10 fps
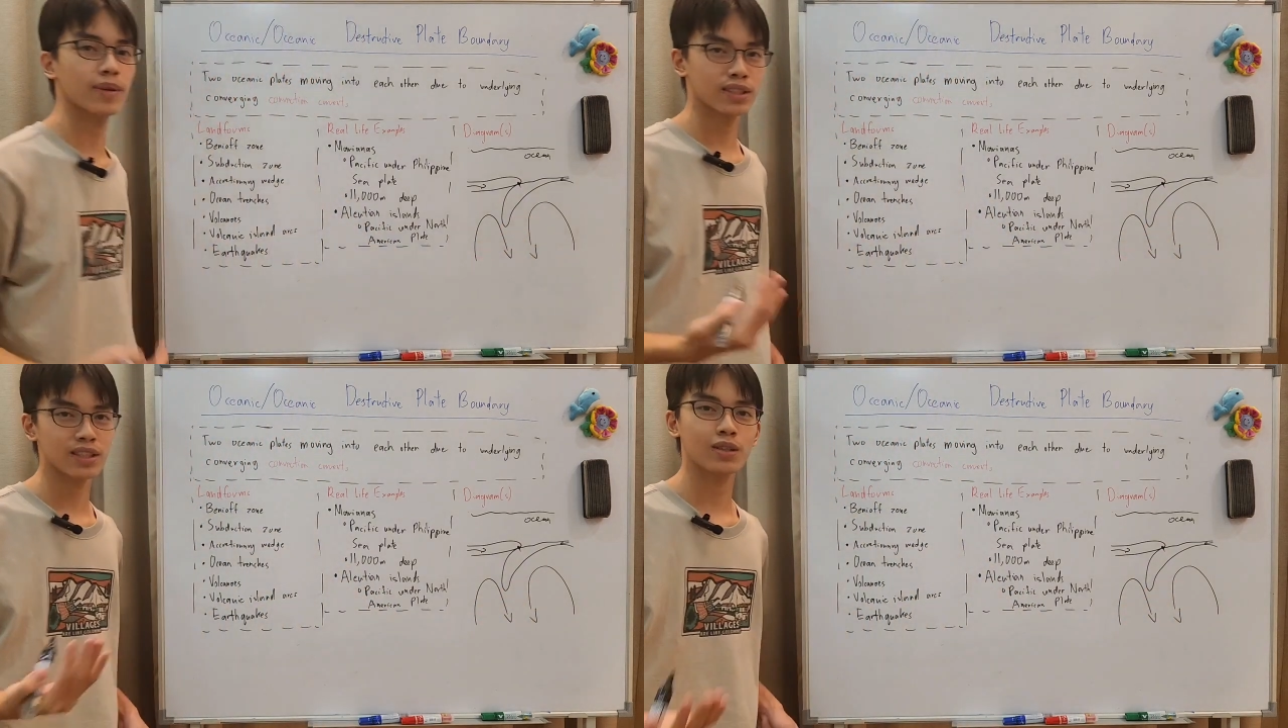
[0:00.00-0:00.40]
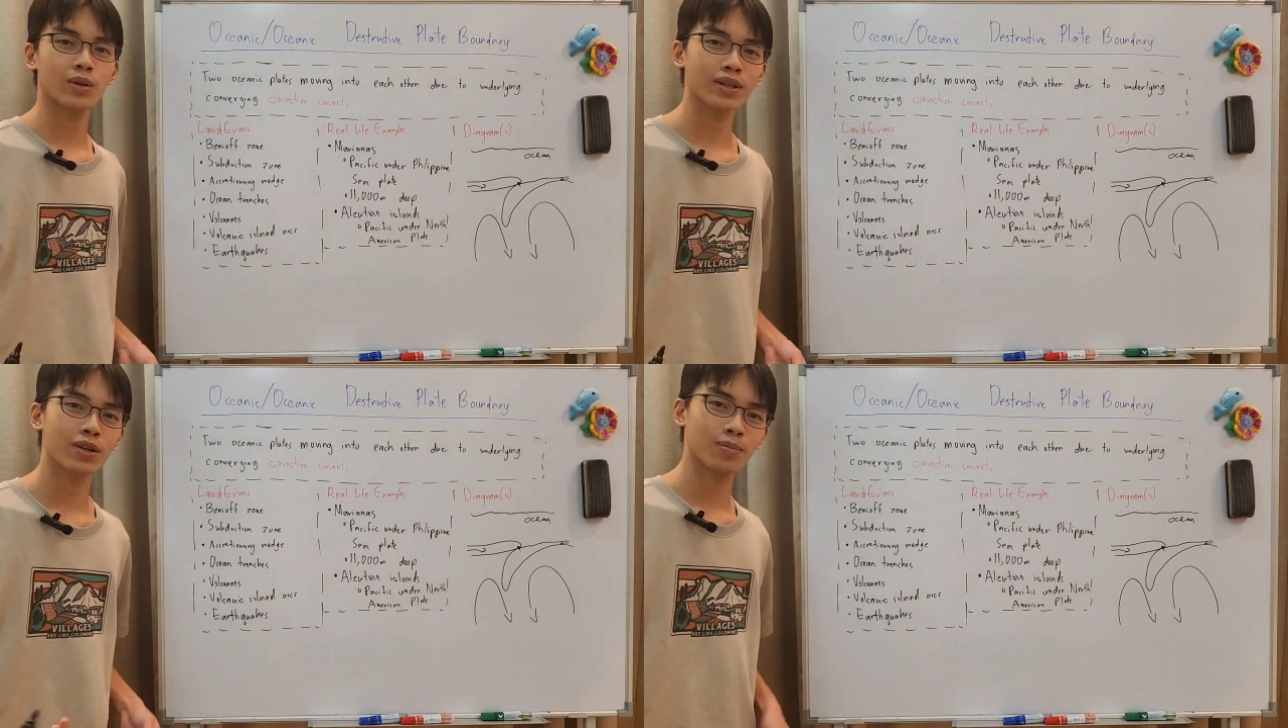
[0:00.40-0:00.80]
basically
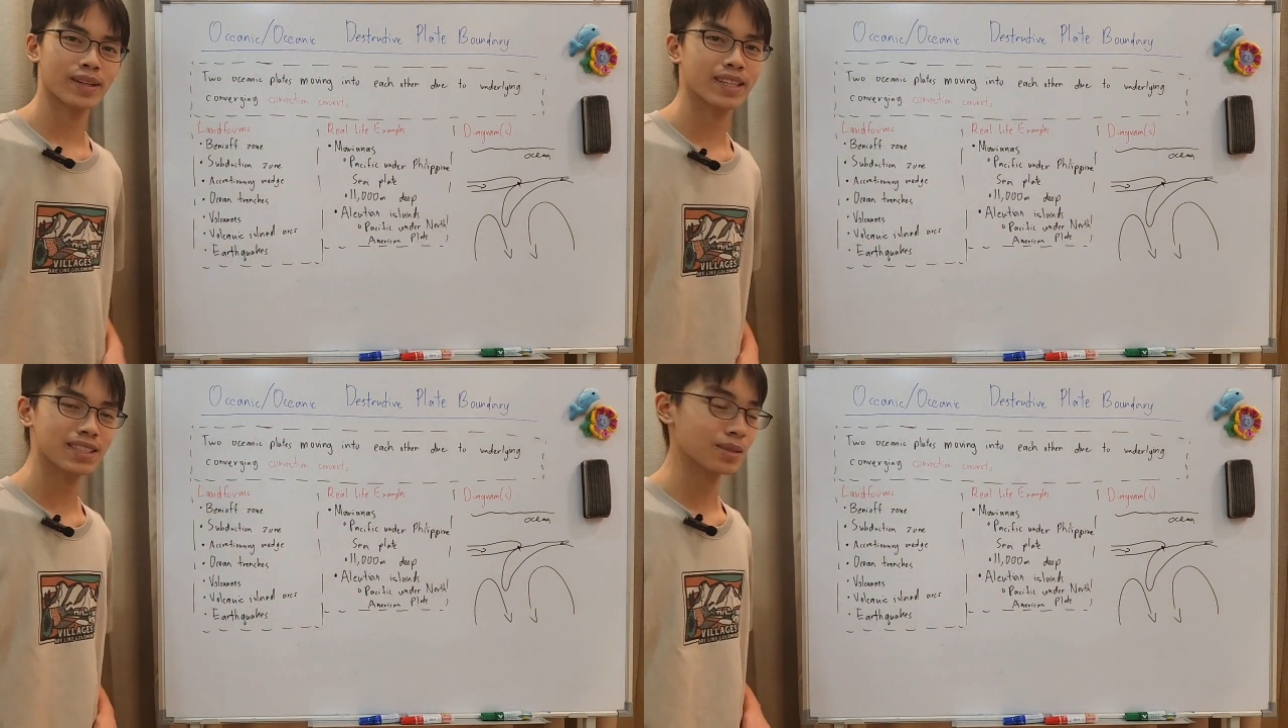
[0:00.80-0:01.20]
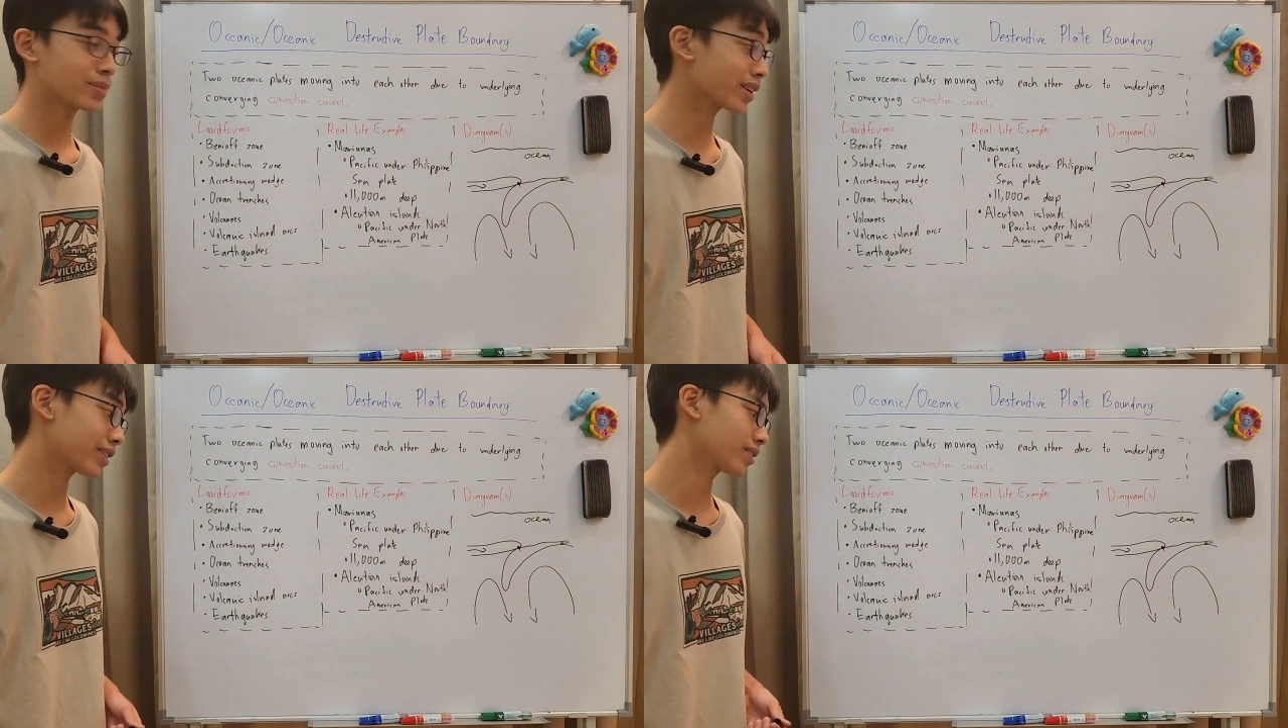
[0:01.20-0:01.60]
where your plate is
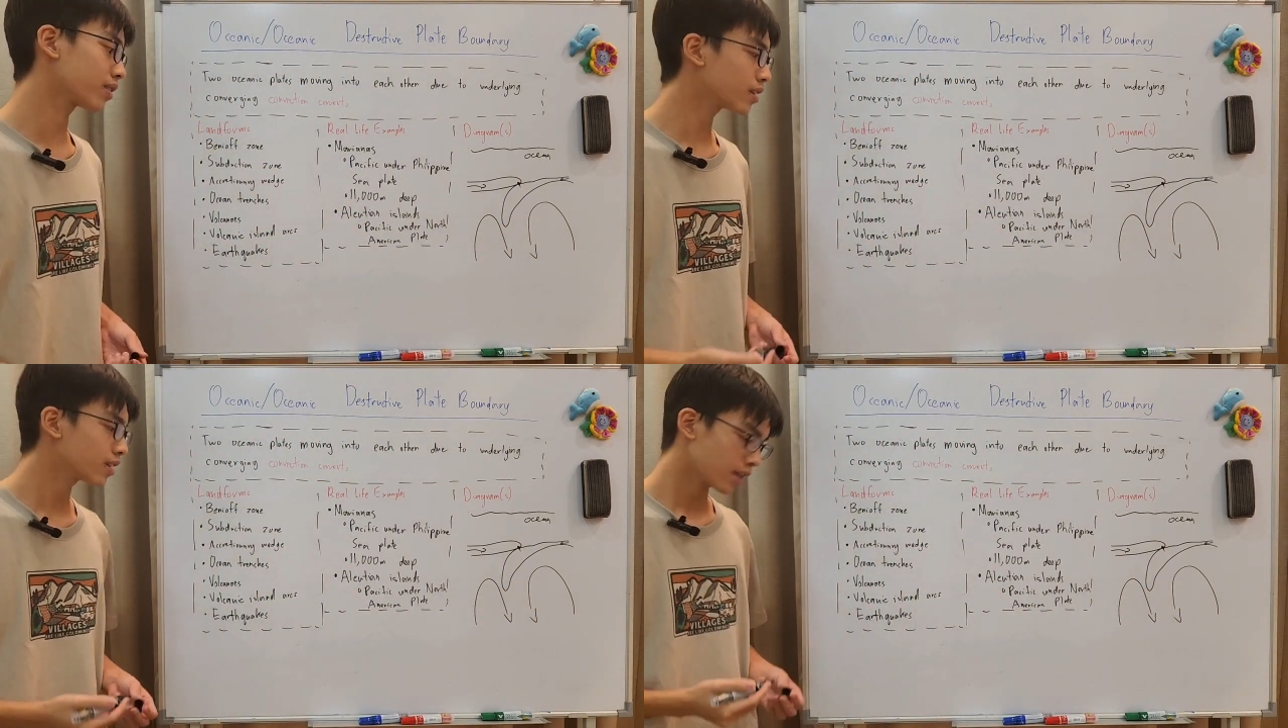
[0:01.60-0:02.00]
subducting.